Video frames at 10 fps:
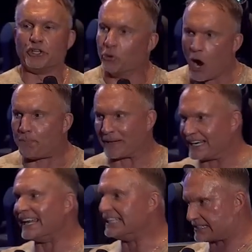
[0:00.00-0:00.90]
you open
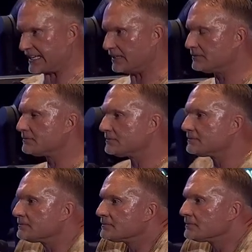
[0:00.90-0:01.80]
it easy.
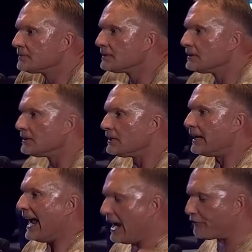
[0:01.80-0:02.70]

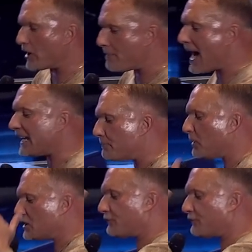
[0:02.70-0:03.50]
Everybody puts